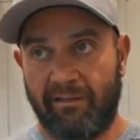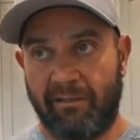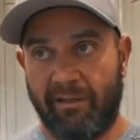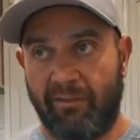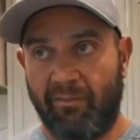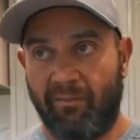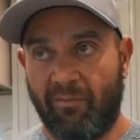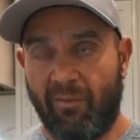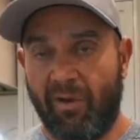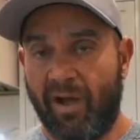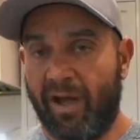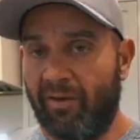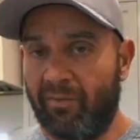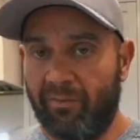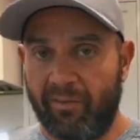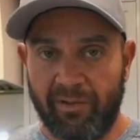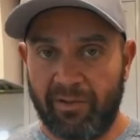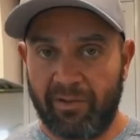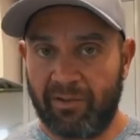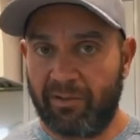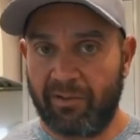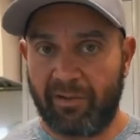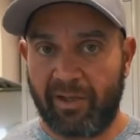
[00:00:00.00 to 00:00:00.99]
then why
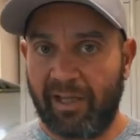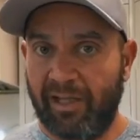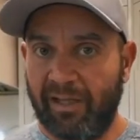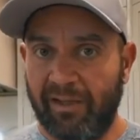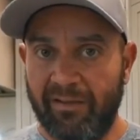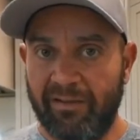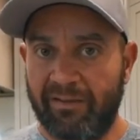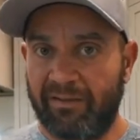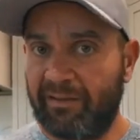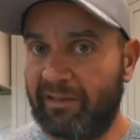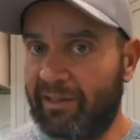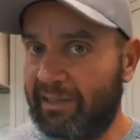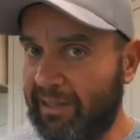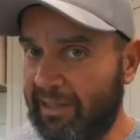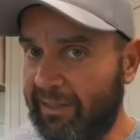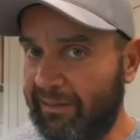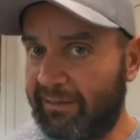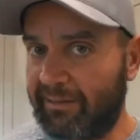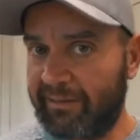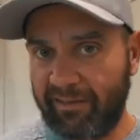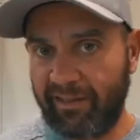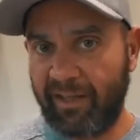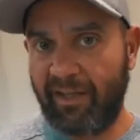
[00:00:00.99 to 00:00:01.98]
wouldn't your kids
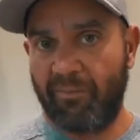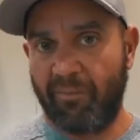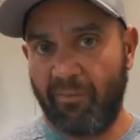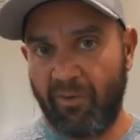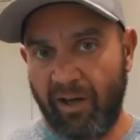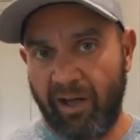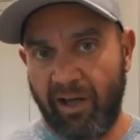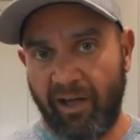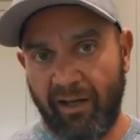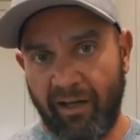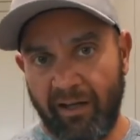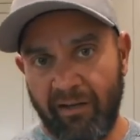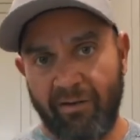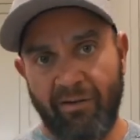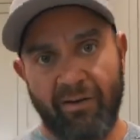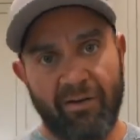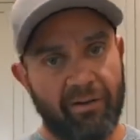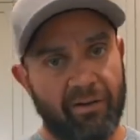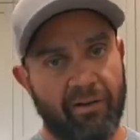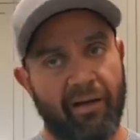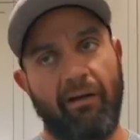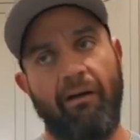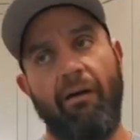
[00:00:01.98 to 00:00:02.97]
eat the same way? I know
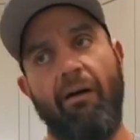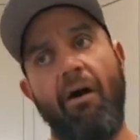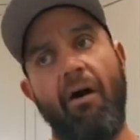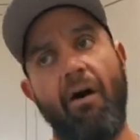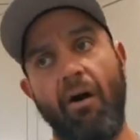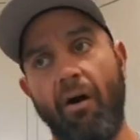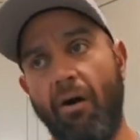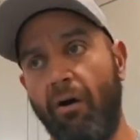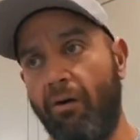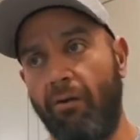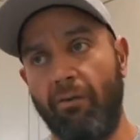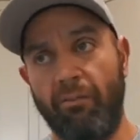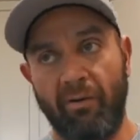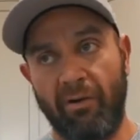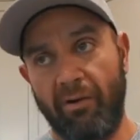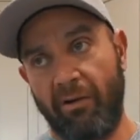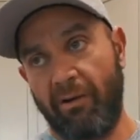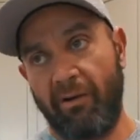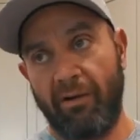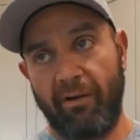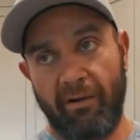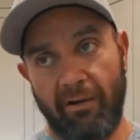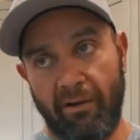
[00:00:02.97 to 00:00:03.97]
you're like, oh,
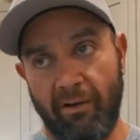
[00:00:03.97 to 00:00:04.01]
but